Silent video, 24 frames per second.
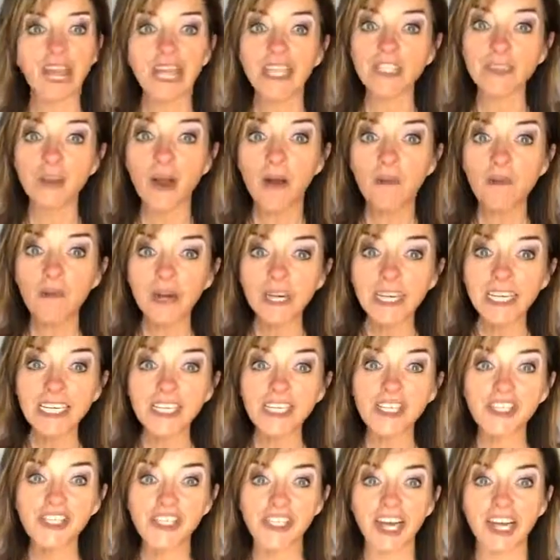And so I wanted to
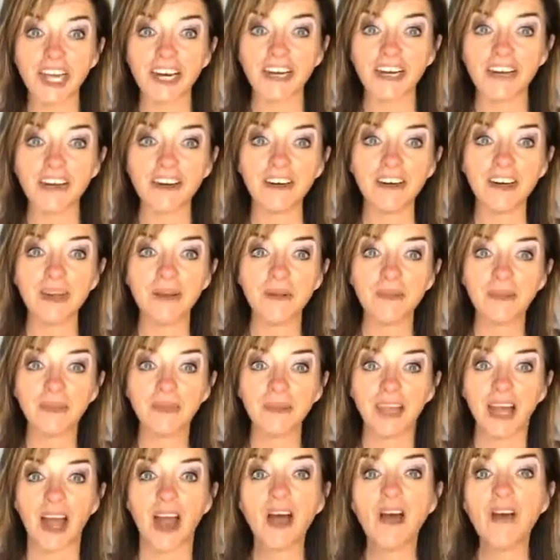share,
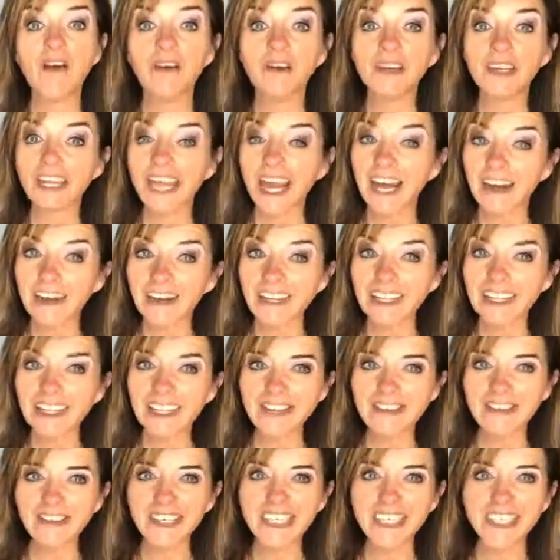oh, Carolyn, you
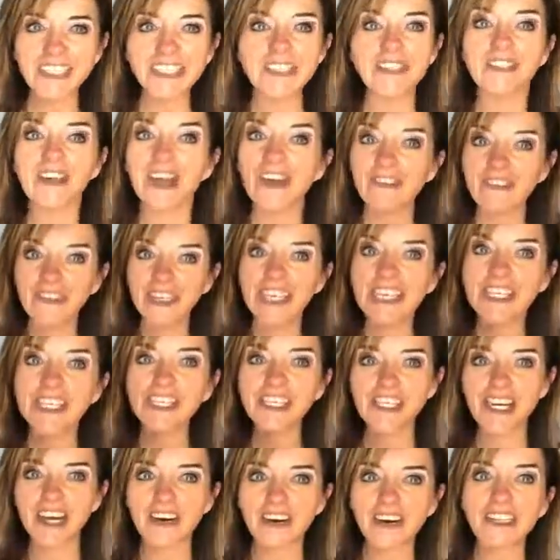wanted to, so I wanted to
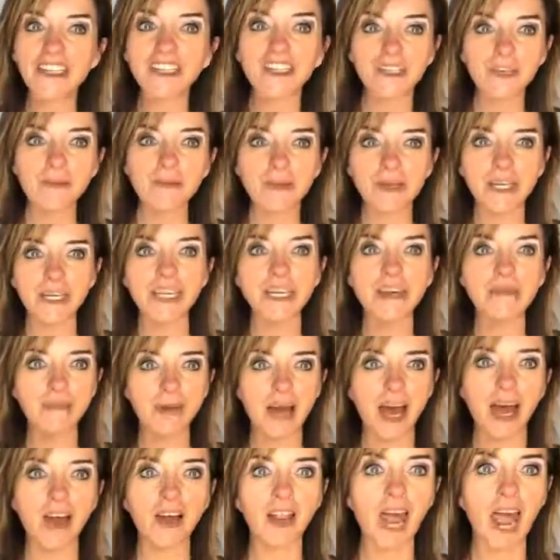share a little bit
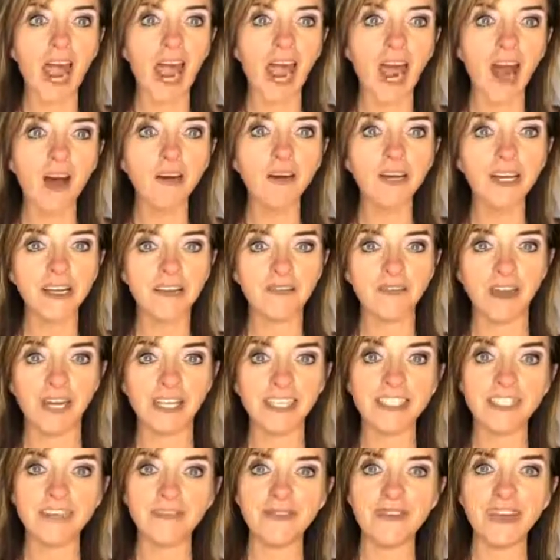about how it
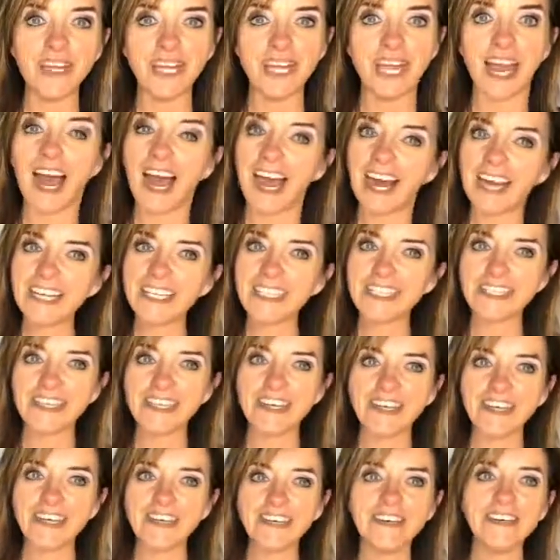affected me. Hi,
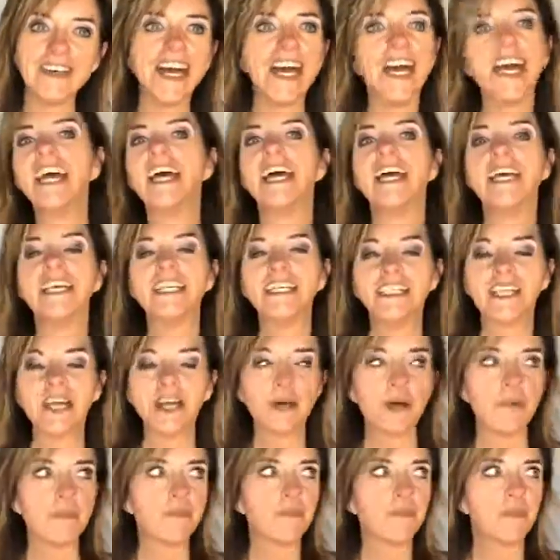Joe.
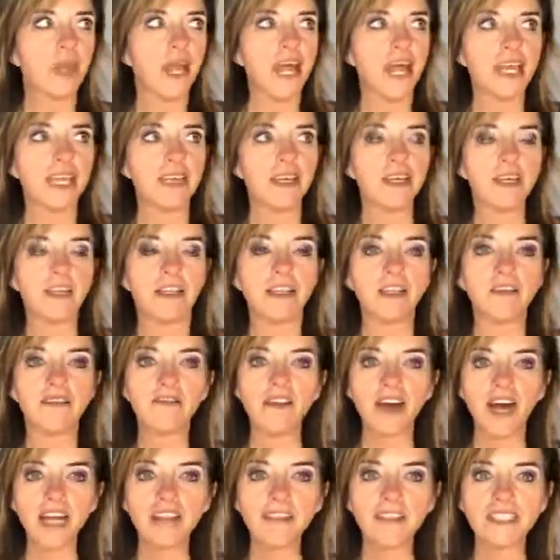So the
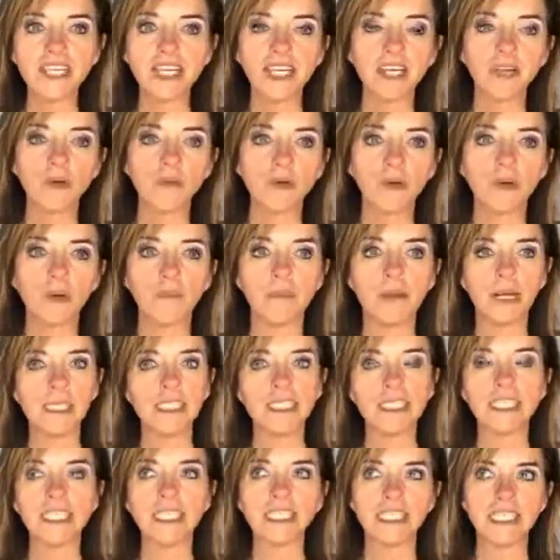5-second rule
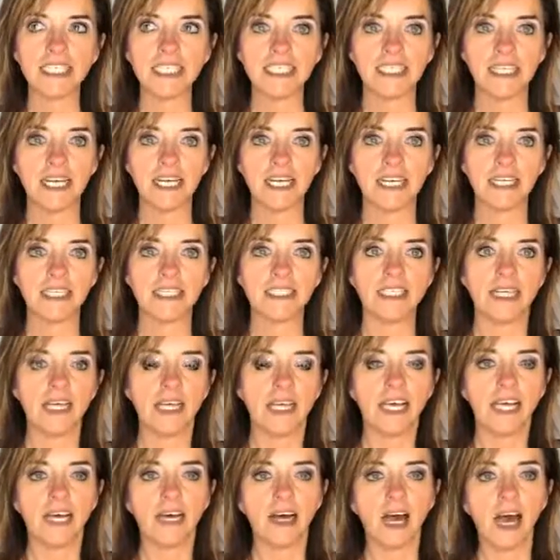basically says,
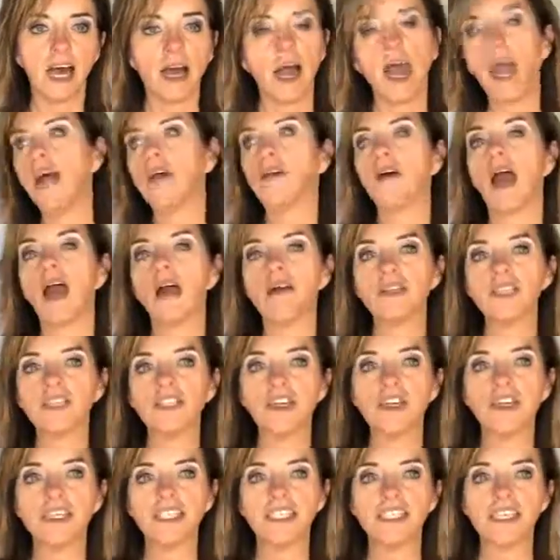how it
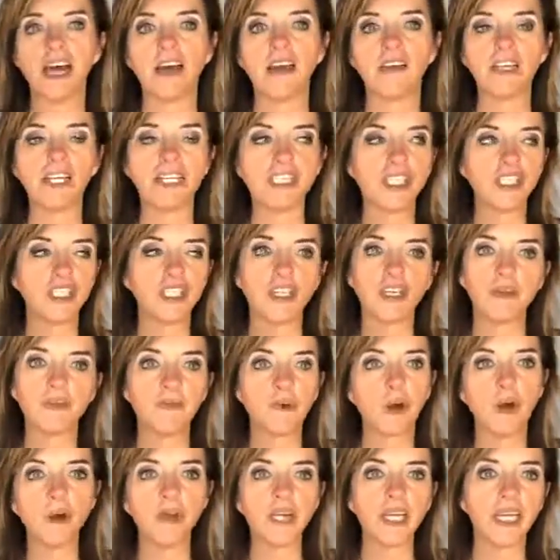starts out is she
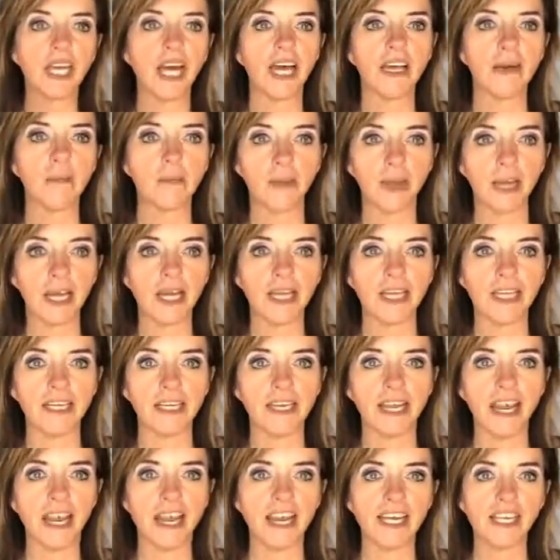won't get out of bed
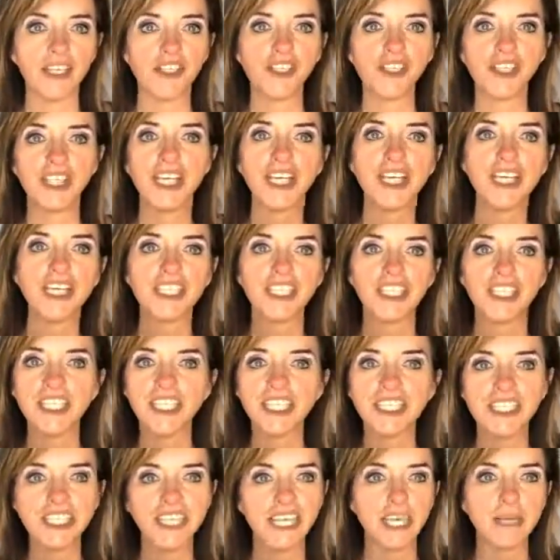and she
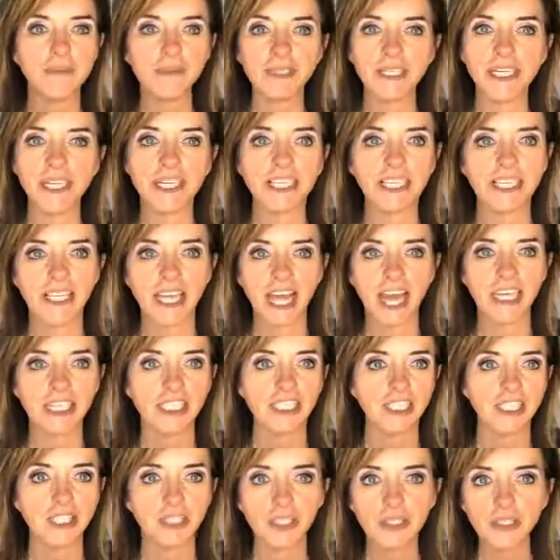just keeps hitting that
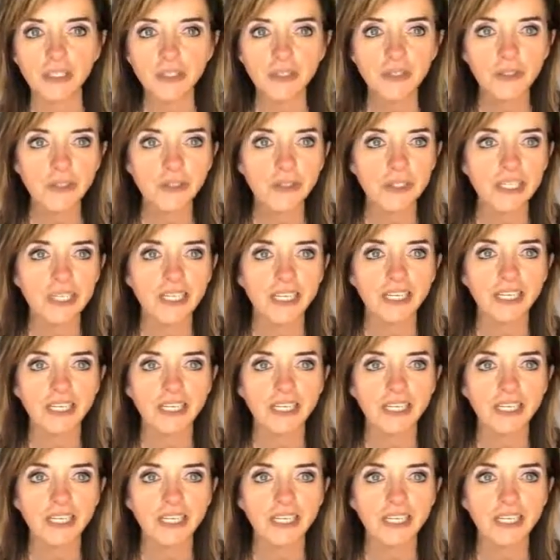snooze.